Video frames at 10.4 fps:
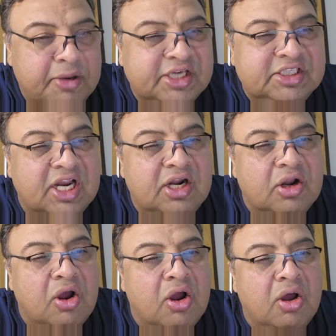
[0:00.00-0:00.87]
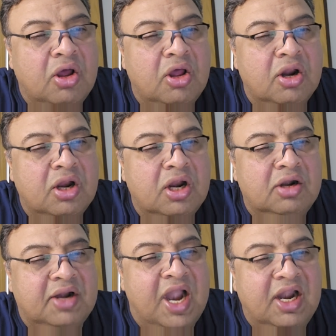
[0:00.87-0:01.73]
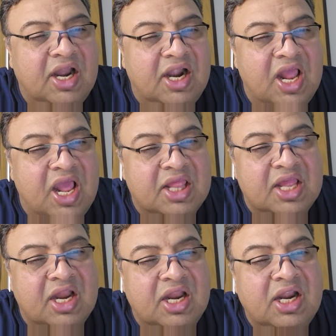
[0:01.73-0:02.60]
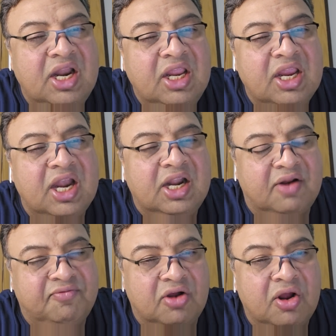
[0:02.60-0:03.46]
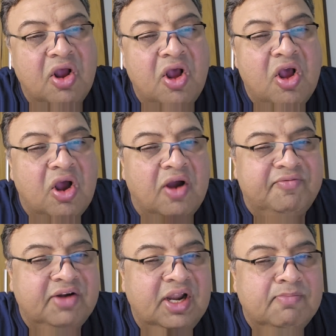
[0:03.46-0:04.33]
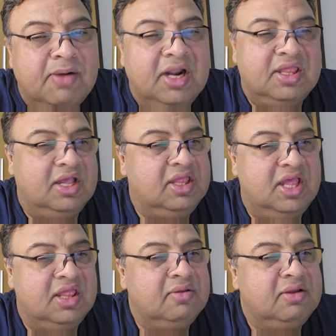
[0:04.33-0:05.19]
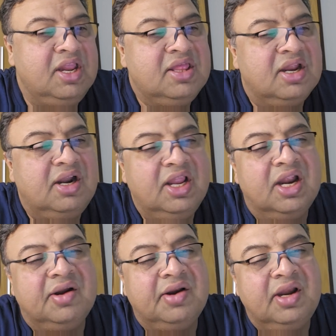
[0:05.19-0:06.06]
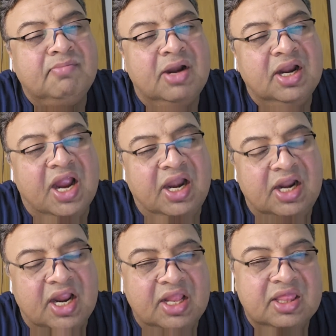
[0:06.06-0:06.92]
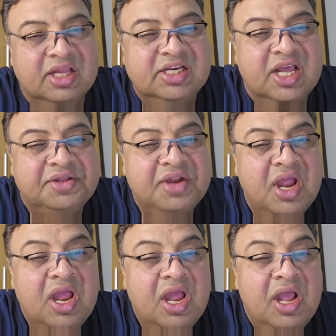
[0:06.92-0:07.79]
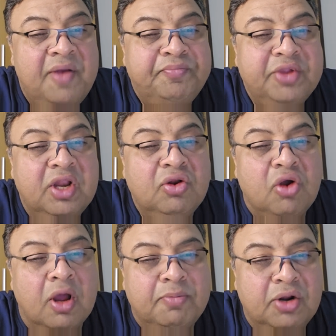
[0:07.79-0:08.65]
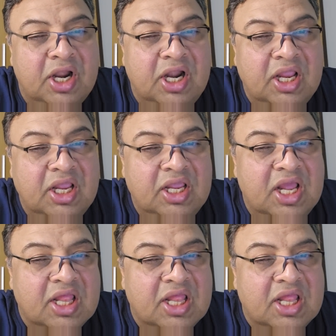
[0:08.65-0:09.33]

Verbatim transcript: patient or uh, trended as an indicator for of treatment success. Recently, a treatment guideline suggests incorporating